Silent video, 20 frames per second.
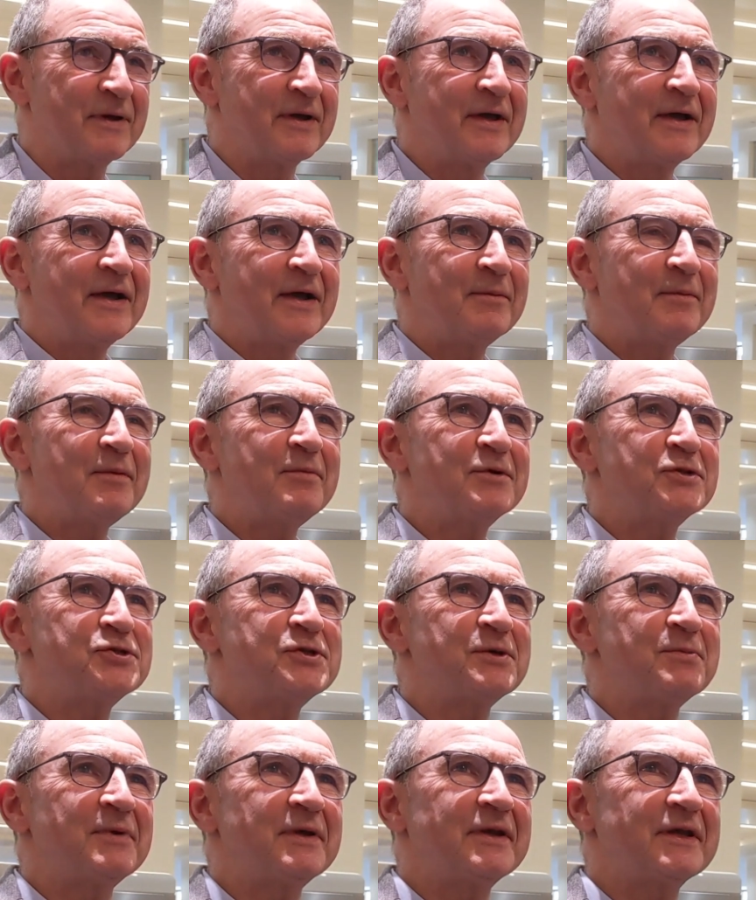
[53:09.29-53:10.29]
I remember
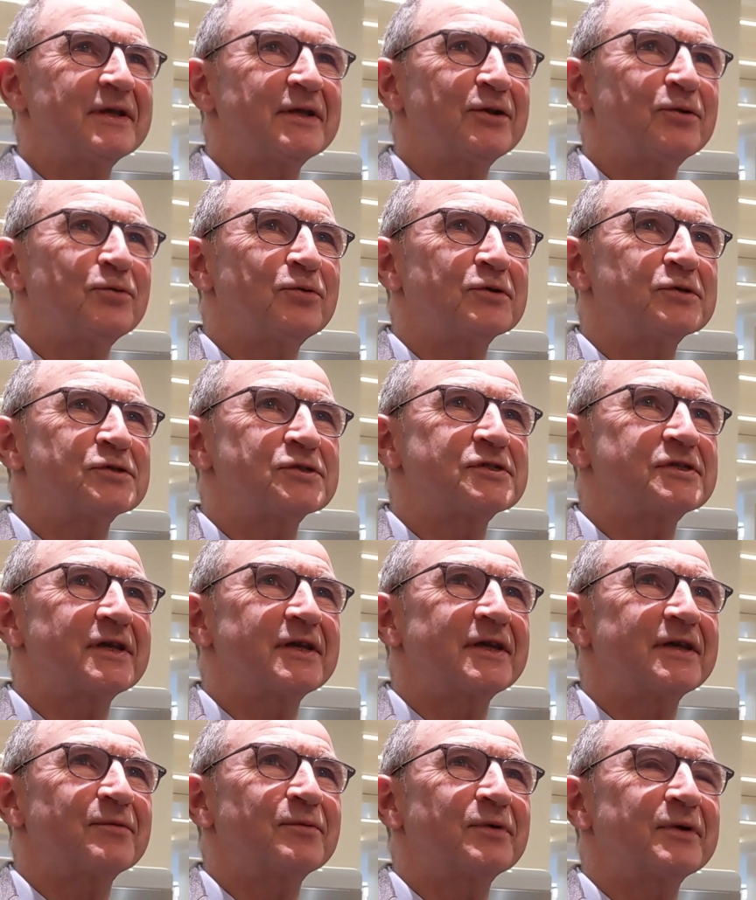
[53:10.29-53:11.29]
Jimmy Nicholl once
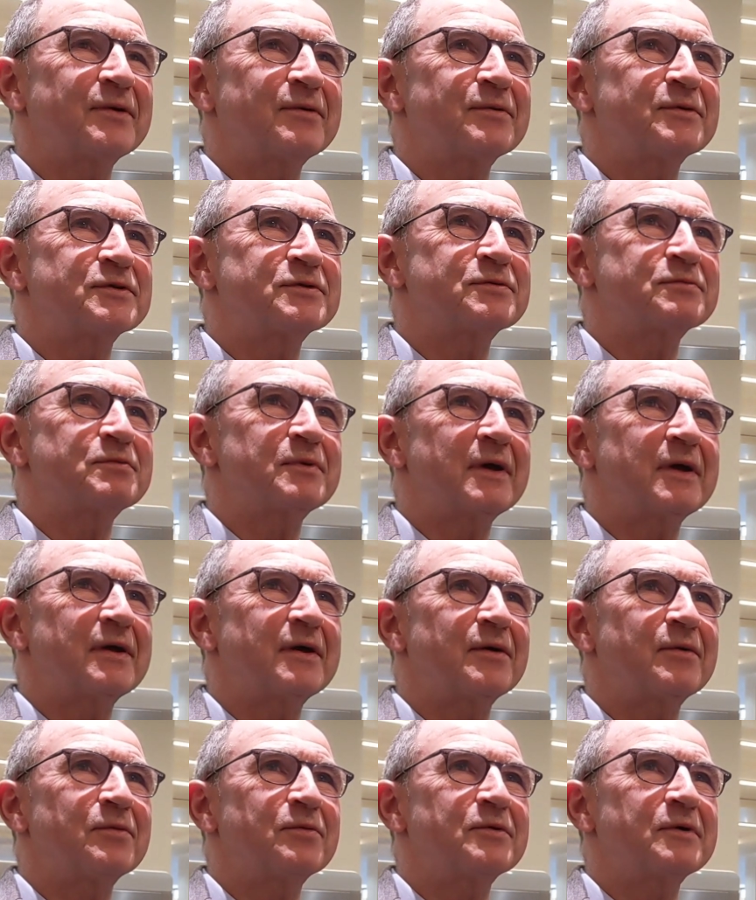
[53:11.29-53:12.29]
saying when he was
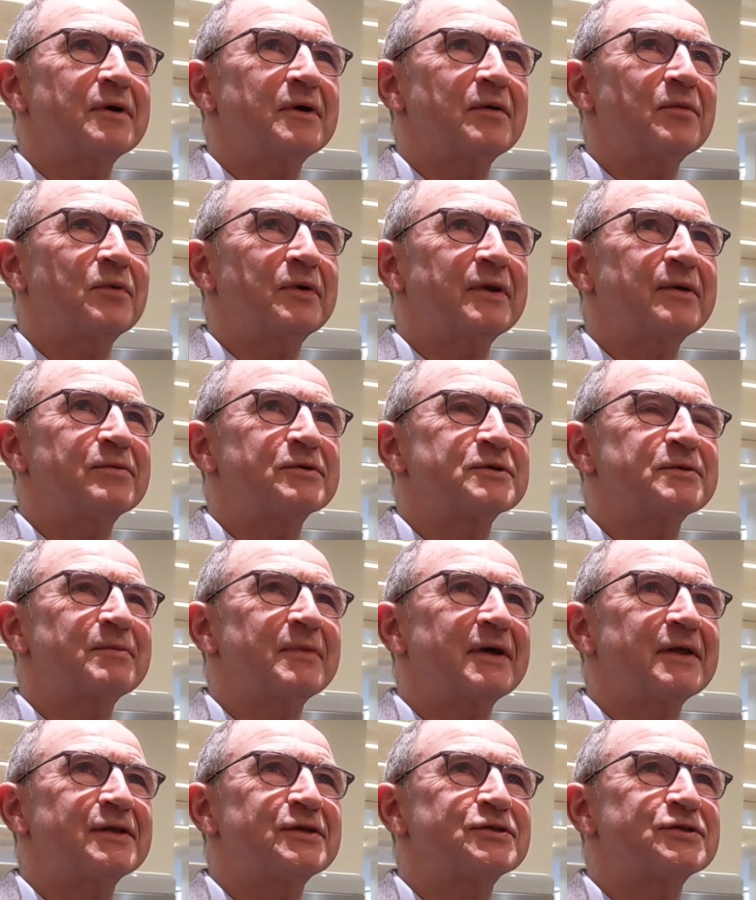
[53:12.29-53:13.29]
a
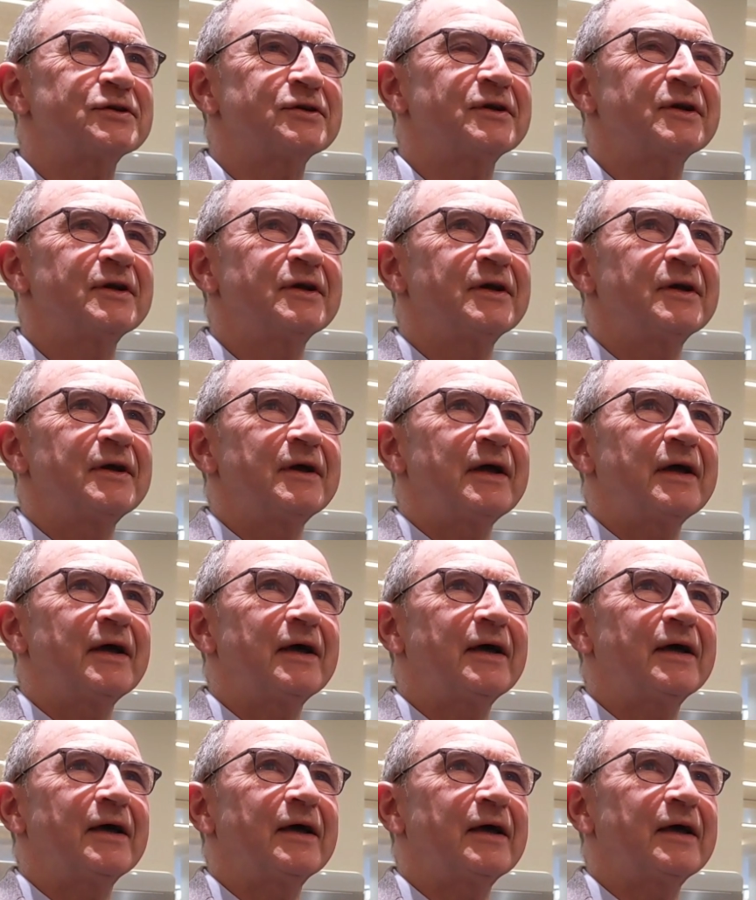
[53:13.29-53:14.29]
manager,
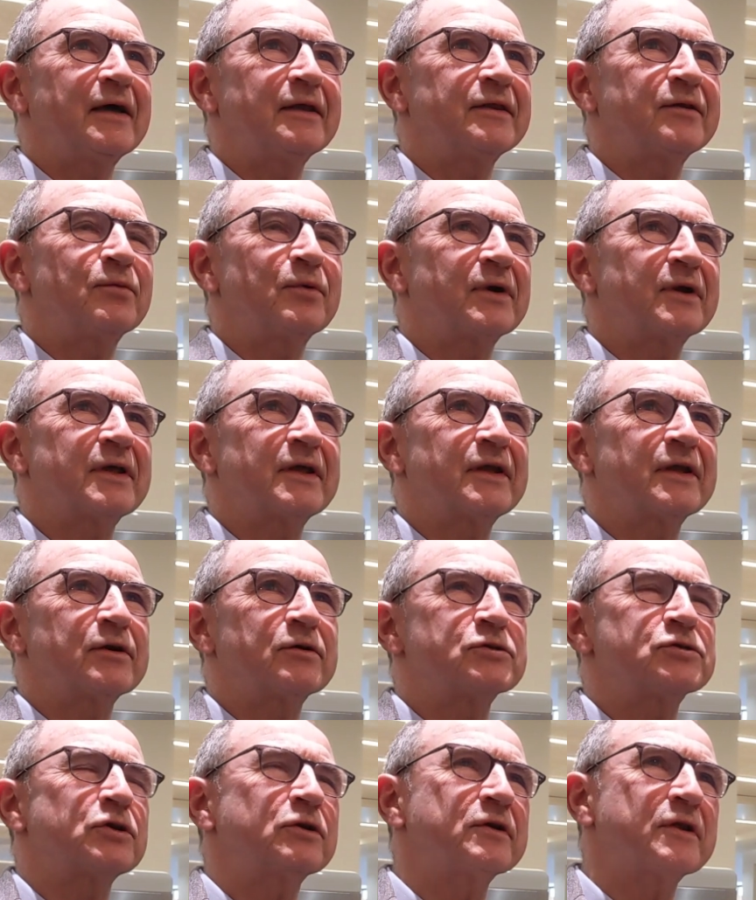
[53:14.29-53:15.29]
and they weren't getting a
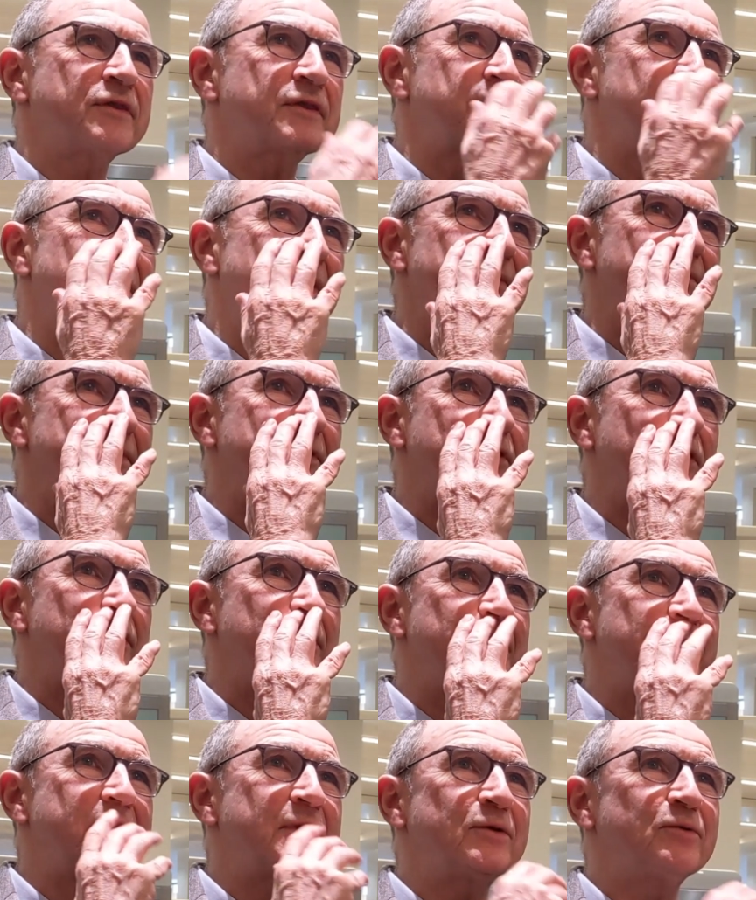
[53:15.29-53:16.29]
result. I think it might have been down
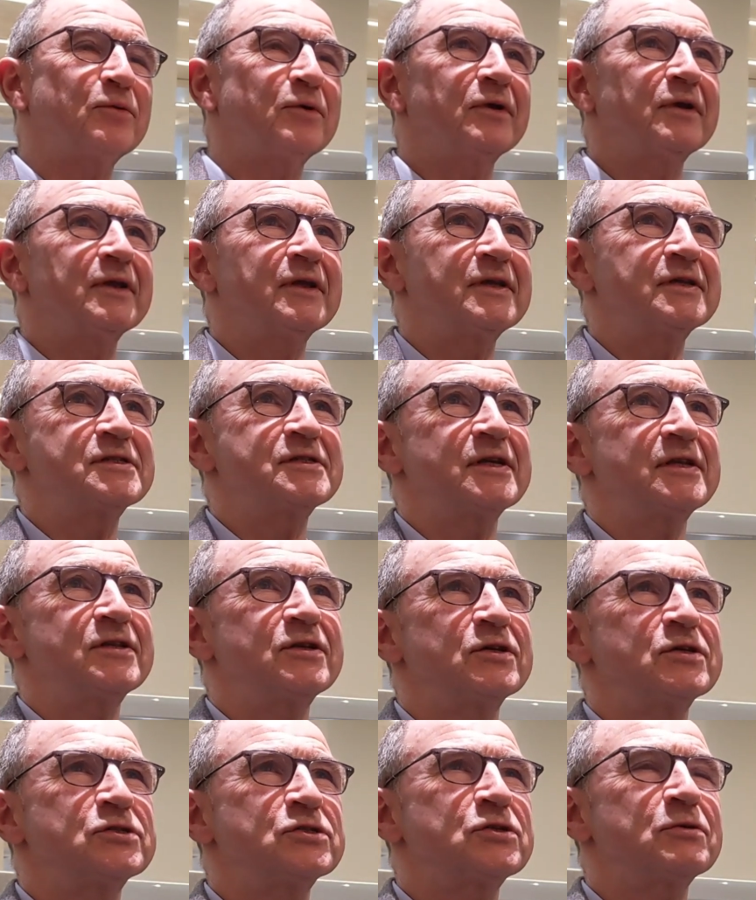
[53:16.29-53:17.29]
at Millwall. He said,
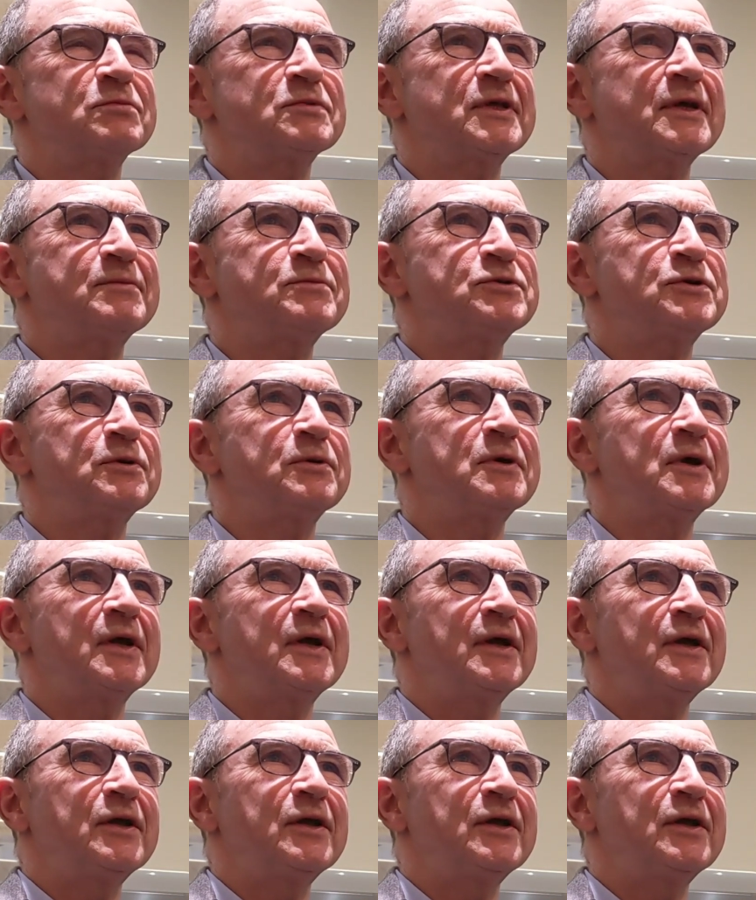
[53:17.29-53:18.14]
sometimes you